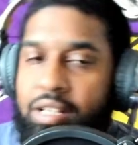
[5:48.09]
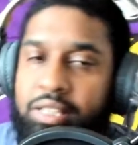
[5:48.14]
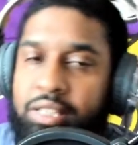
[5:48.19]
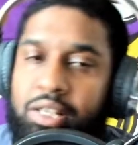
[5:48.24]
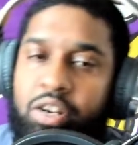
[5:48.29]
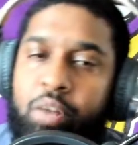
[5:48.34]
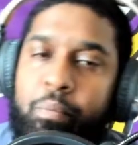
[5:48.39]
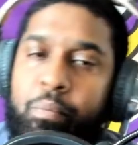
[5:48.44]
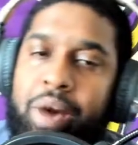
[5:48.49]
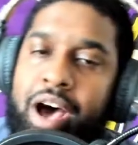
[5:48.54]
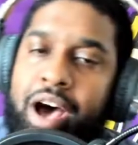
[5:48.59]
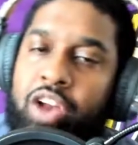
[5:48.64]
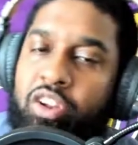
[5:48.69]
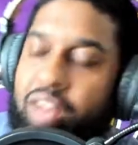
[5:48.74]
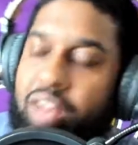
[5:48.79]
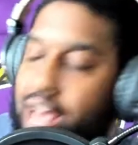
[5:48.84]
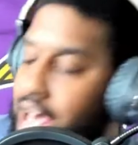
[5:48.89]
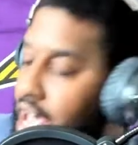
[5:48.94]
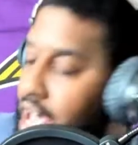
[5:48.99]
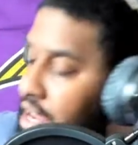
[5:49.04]
So the
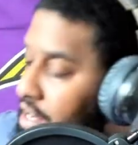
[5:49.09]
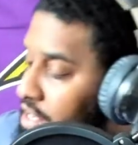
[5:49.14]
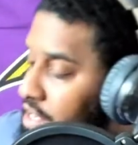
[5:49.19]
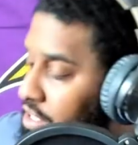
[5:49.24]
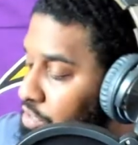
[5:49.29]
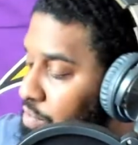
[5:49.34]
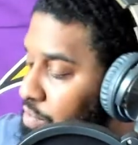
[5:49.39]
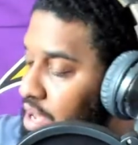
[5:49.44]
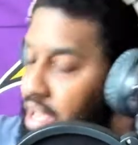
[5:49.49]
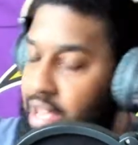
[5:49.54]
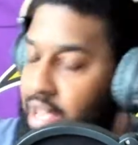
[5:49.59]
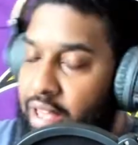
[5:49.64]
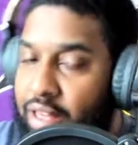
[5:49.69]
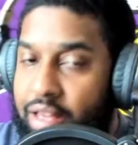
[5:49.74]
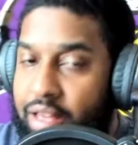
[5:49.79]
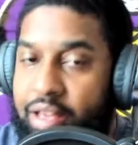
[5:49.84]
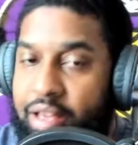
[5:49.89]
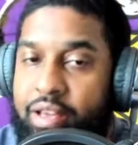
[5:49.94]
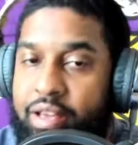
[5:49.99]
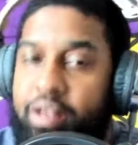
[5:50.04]
bottom line is, man,
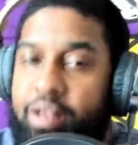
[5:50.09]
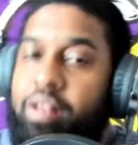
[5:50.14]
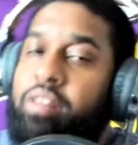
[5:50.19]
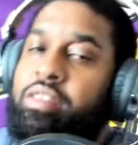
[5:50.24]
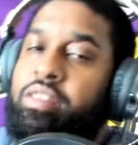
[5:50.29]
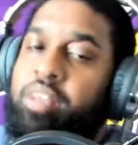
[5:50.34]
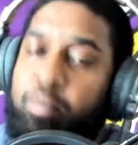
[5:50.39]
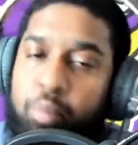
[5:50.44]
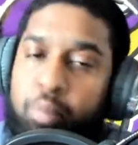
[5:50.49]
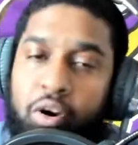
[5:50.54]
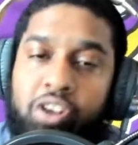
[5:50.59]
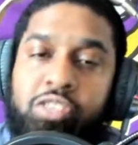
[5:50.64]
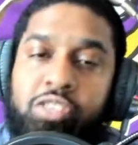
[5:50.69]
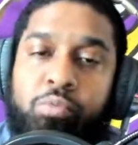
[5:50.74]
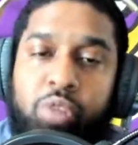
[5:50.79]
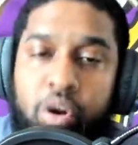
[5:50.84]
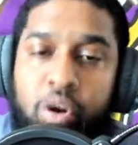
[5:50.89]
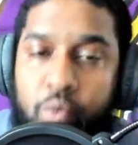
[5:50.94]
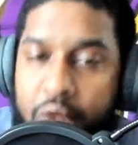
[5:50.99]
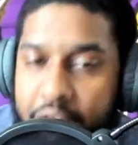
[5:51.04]
the
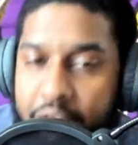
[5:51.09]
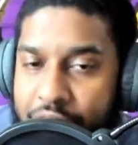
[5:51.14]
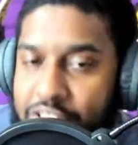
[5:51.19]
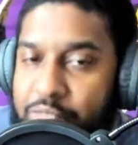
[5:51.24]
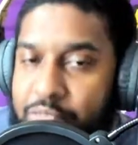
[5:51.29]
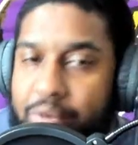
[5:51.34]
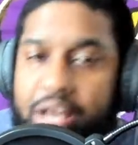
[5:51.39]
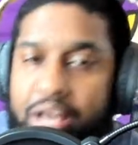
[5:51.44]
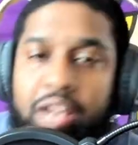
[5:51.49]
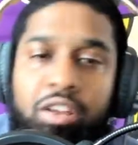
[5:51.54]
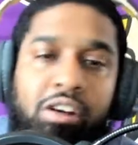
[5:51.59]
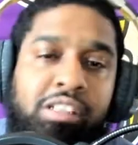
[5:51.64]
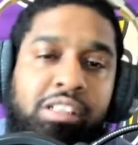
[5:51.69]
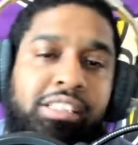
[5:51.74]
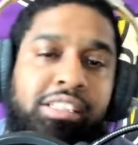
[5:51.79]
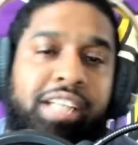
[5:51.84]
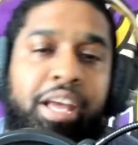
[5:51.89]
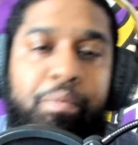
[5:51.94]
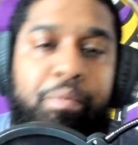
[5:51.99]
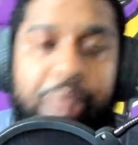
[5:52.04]
Baltimore Ravens, man,
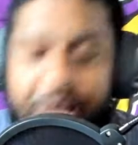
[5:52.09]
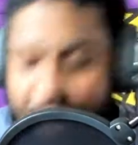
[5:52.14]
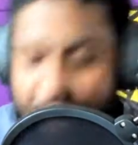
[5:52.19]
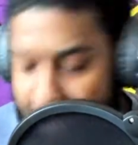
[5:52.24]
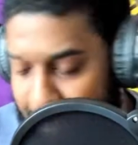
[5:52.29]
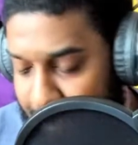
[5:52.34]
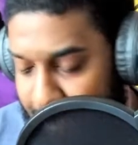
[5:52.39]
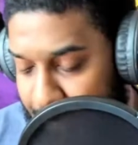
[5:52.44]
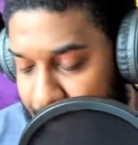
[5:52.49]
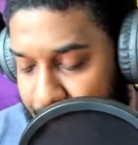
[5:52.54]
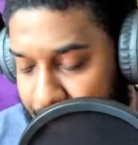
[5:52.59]
lost their mind.